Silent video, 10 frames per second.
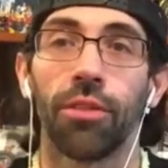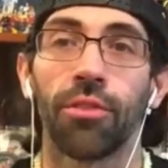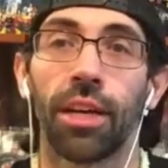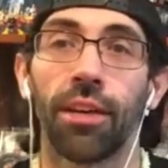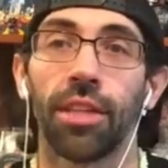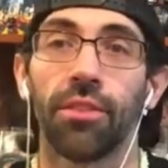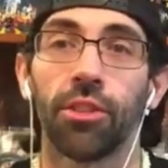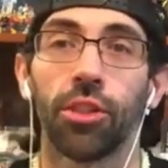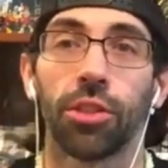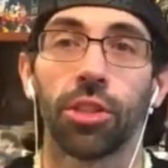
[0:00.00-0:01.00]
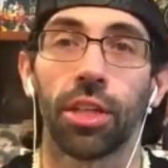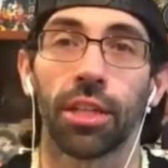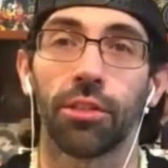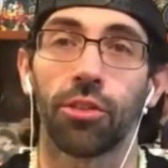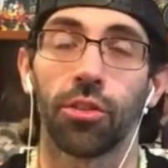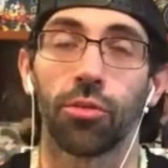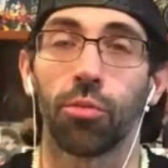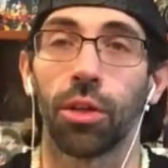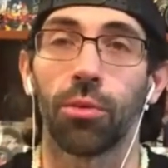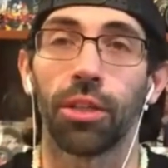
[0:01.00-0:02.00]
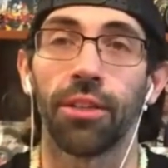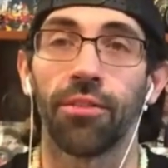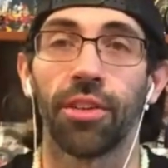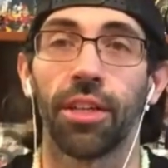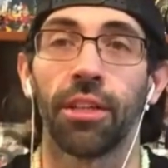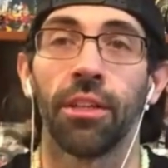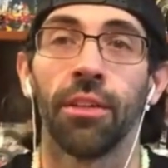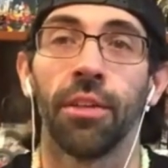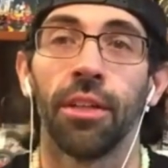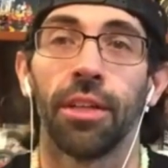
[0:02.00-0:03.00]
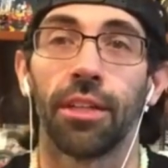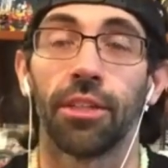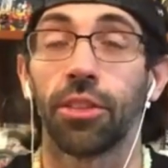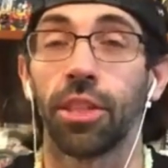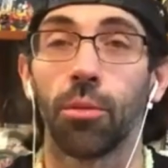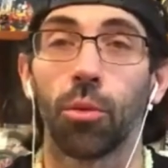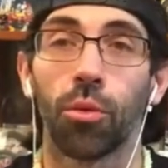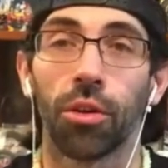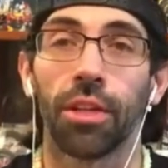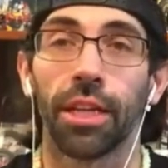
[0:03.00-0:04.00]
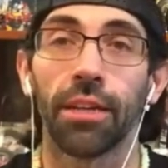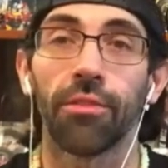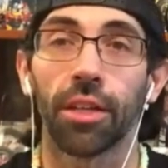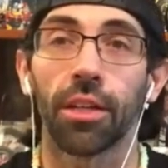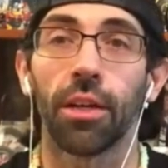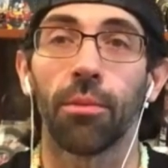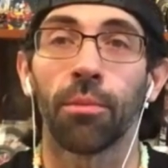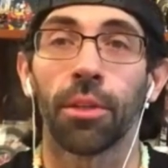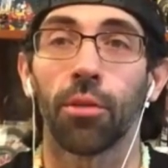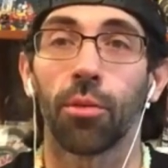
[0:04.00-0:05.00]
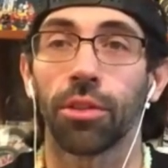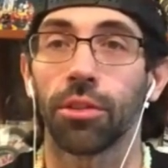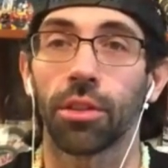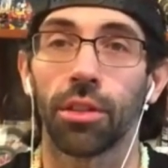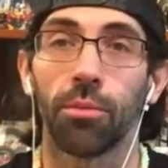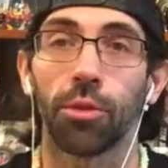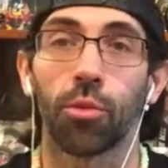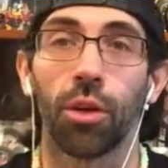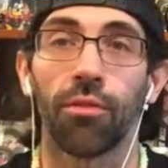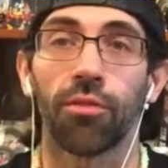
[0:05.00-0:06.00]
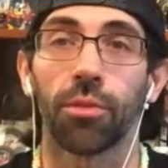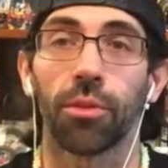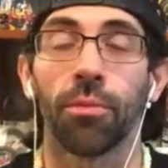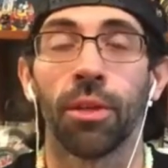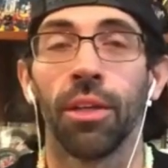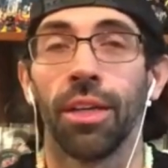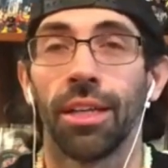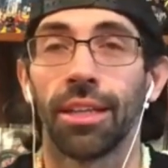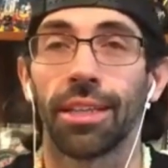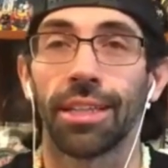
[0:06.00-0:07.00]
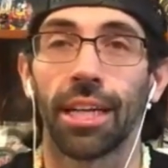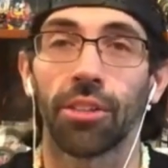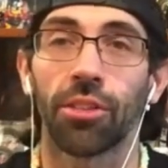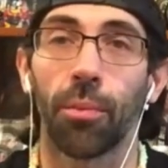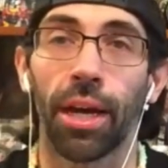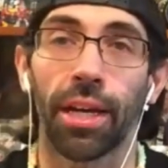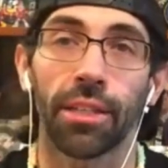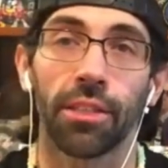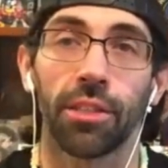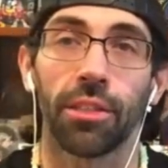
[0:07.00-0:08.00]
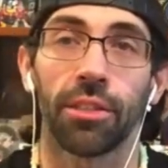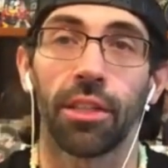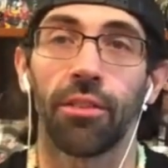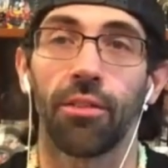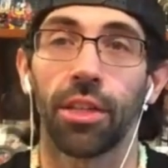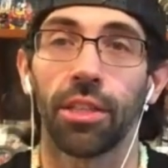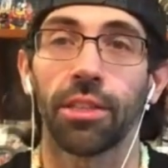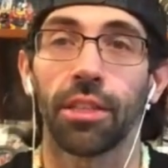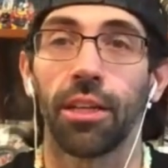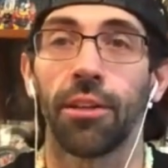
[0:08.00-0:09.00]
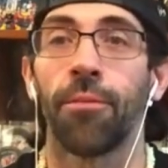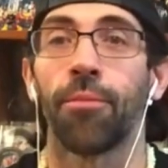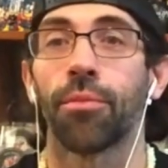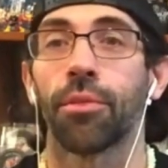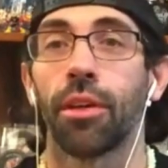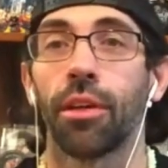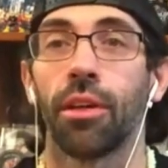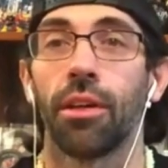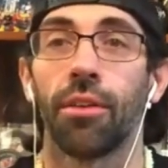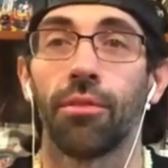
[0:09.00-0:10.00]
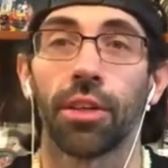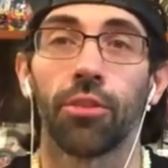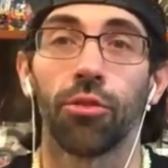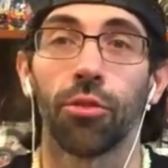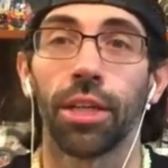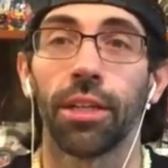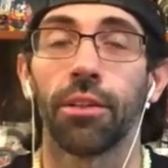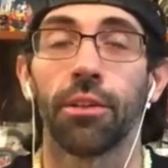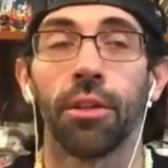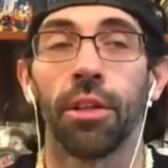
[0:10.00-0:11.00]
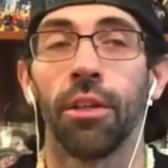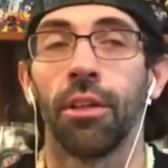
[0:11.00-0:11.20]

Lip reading: would love to have David Jiricek. It's just, where would he fit in this team, and what are they giving up, and what does Columbus want from them? And I think that's the package. And as Saravelli said on Vancouver radio,